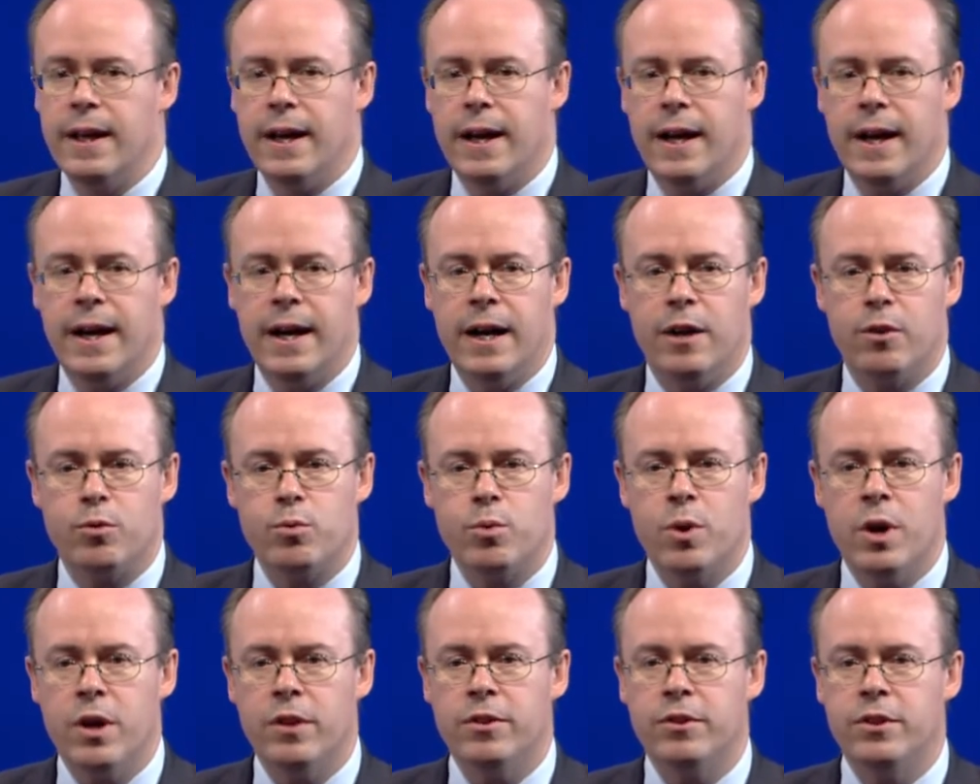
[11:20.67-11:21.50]

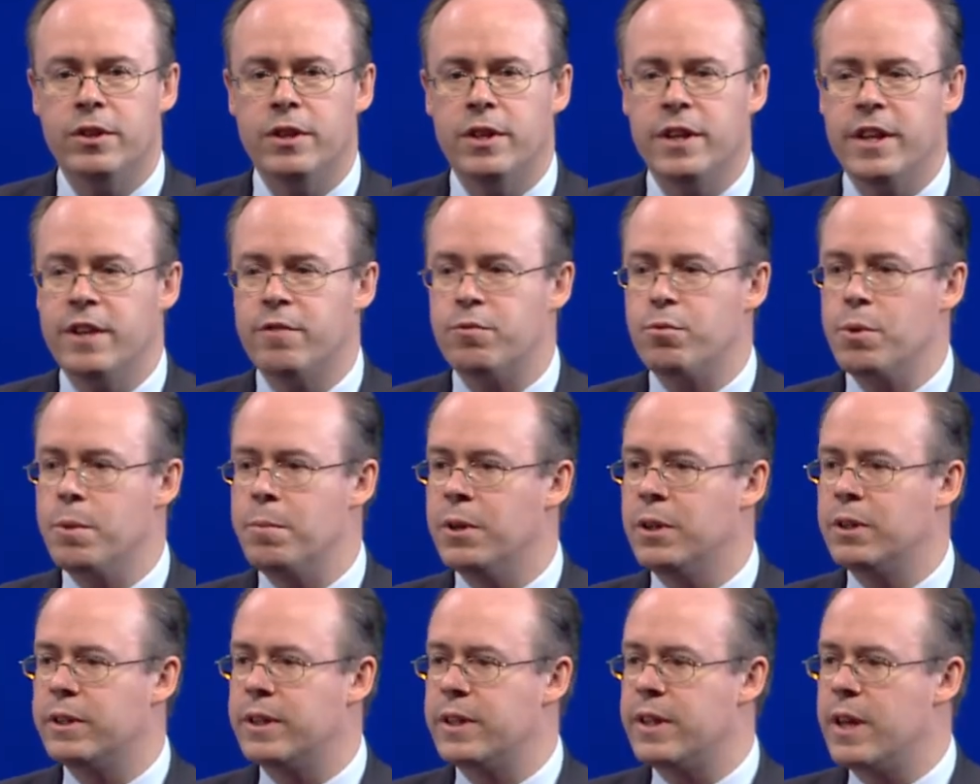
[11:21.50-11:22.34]
Rather than if we
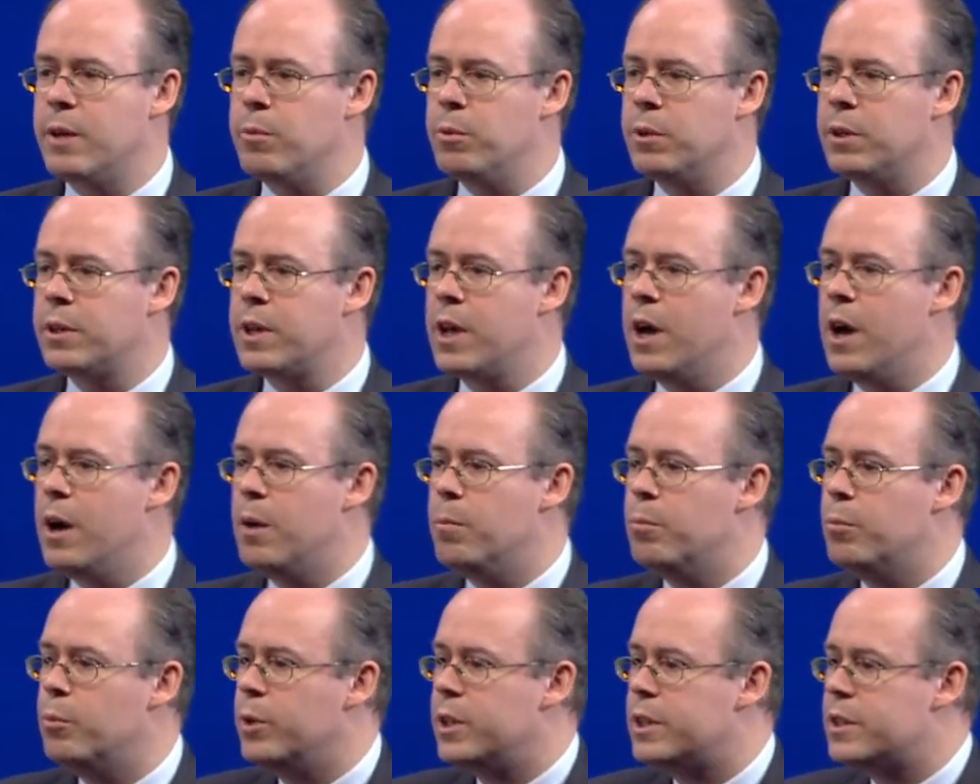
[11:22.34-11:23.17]
build it, they will
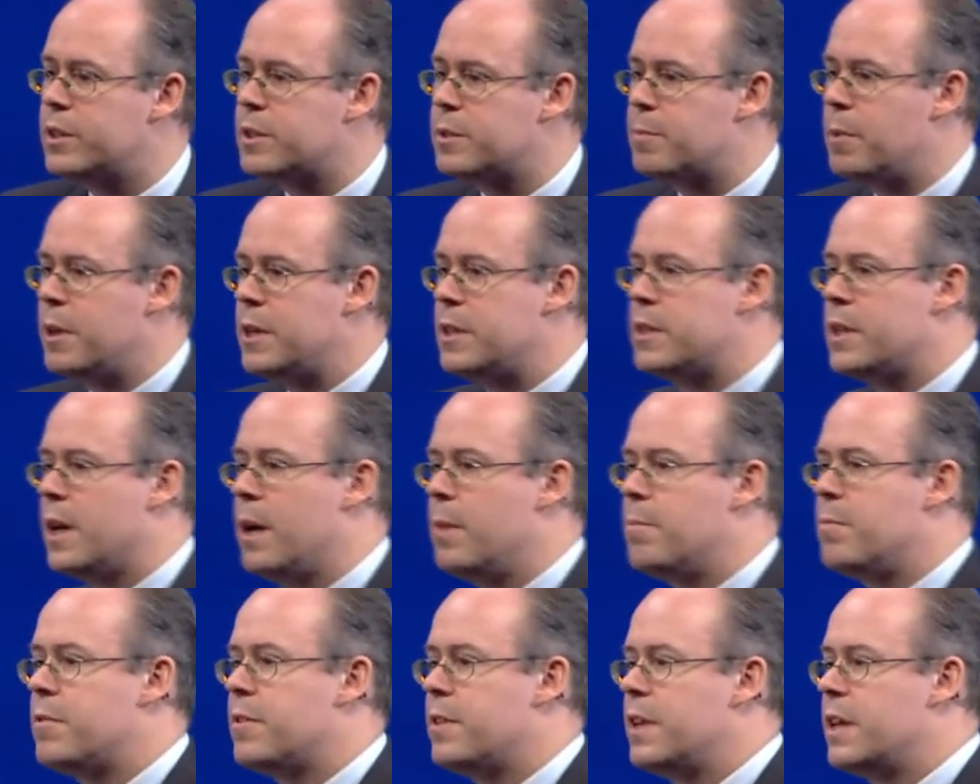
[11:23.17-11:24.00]
come, we spend
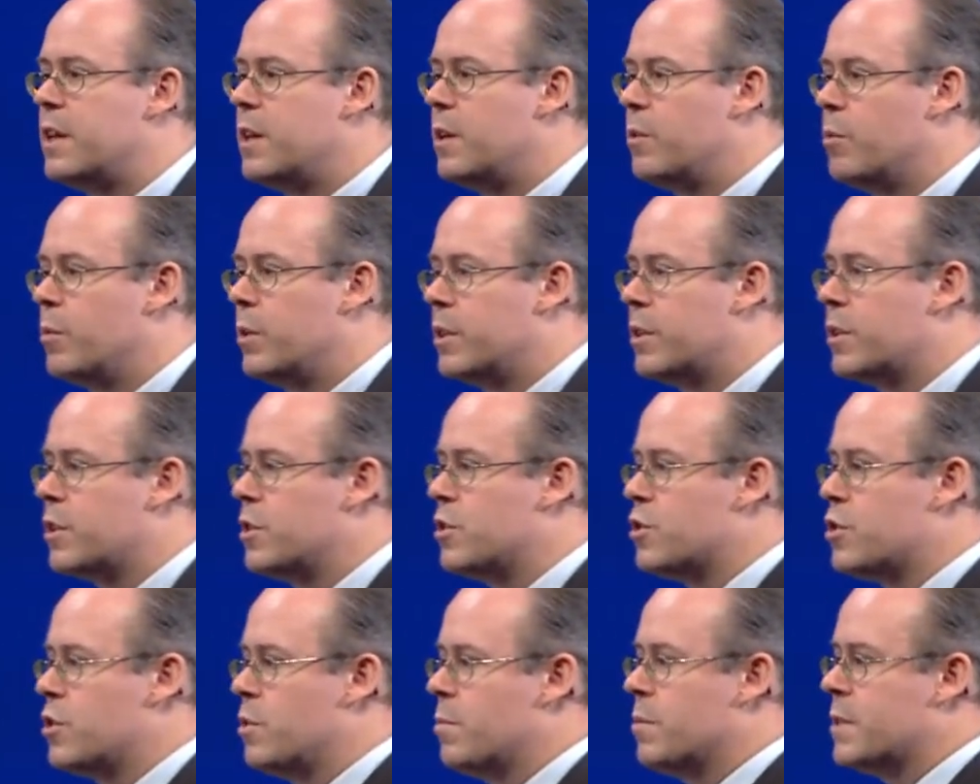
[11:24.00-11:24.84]
time thinking with
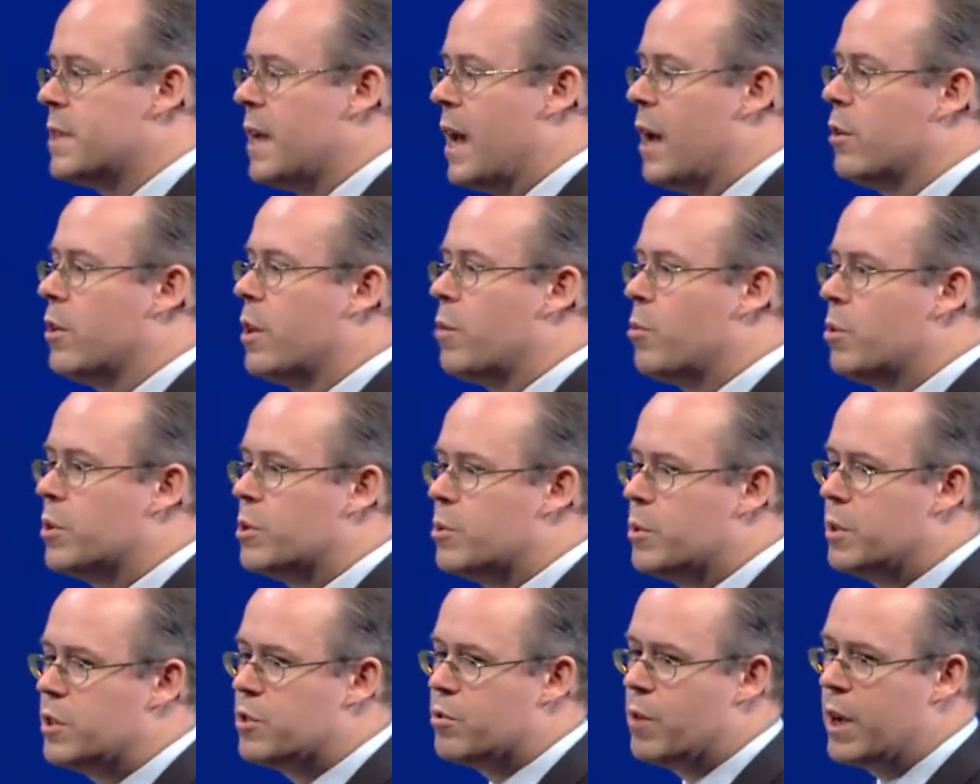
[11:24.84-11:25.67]
consumers, how do they want
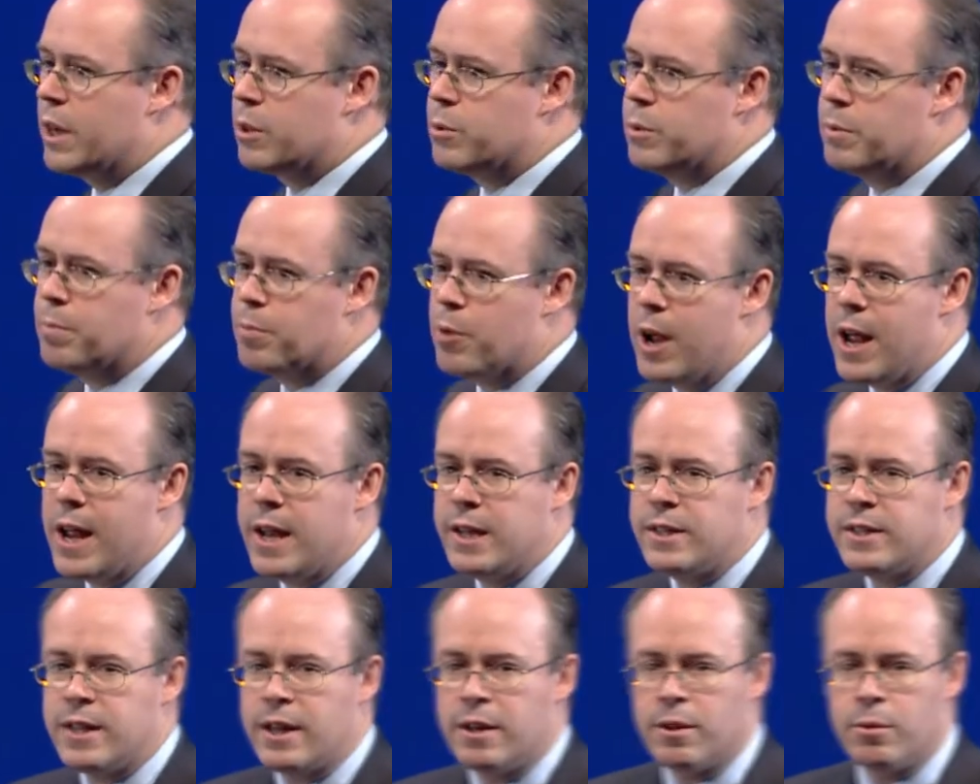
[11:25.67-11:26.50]
to interact with
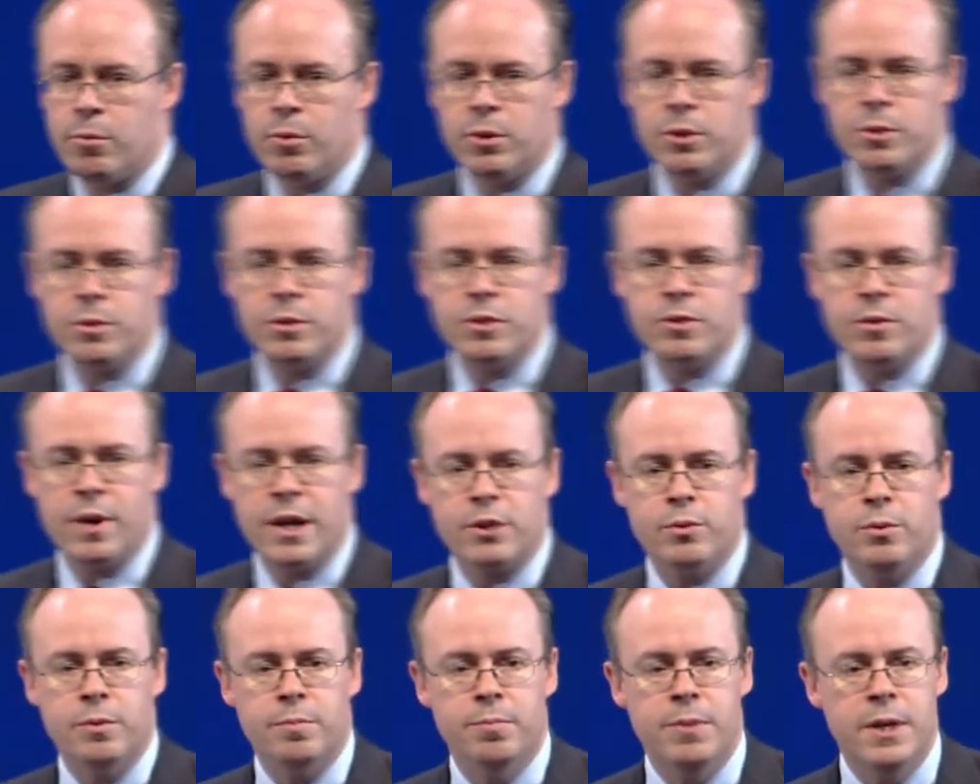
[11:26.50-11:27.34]
brands? How do they want to
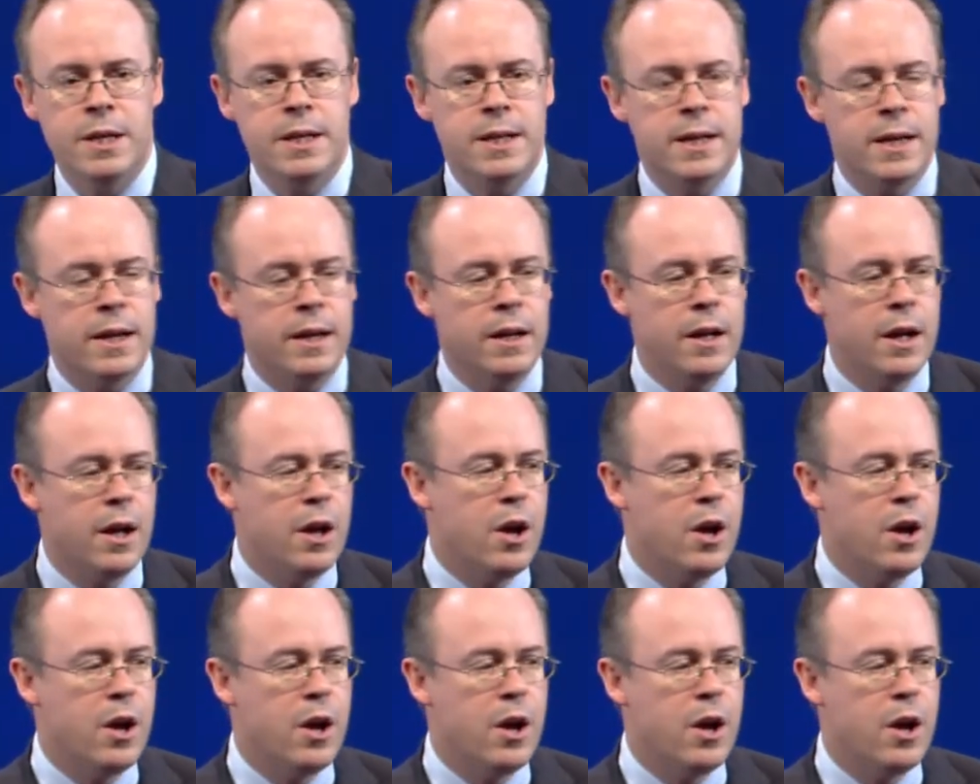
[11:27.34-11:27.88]
interact with media?